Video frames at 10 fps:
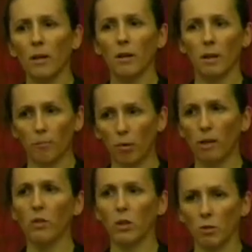that
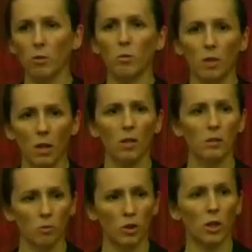private goons with
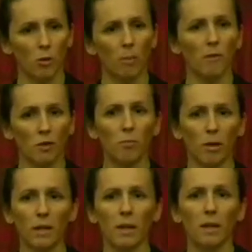guns will show up if you
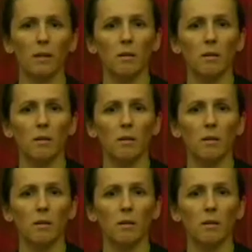break in.